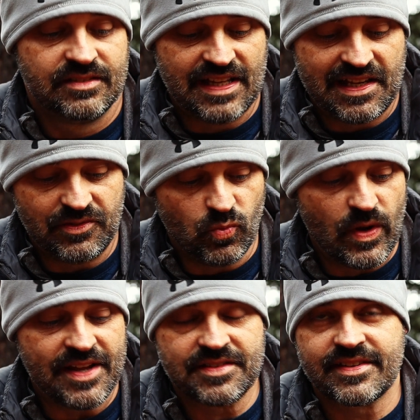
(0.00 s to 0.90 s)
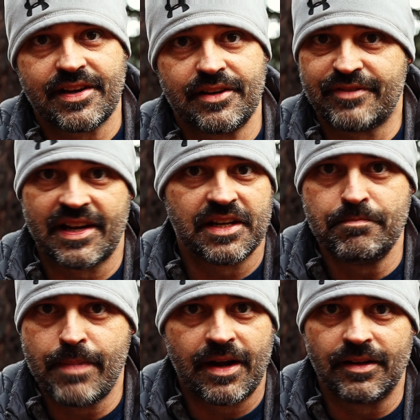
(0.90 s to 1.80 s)
that wet stuff, I
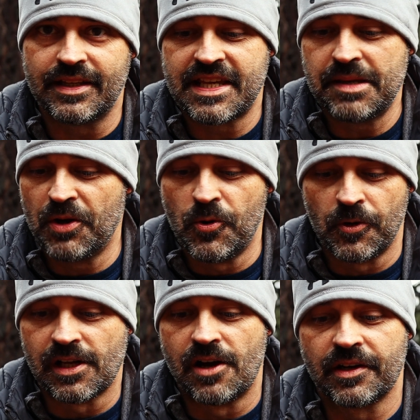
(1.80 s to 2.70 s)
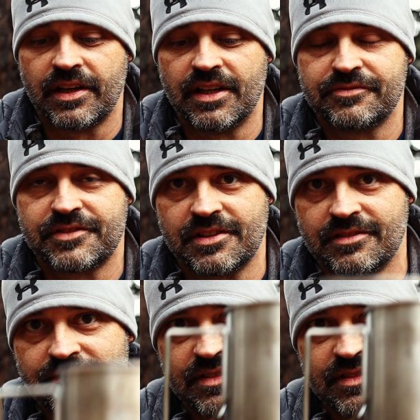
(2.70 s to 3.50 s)
could barely keep going long enough to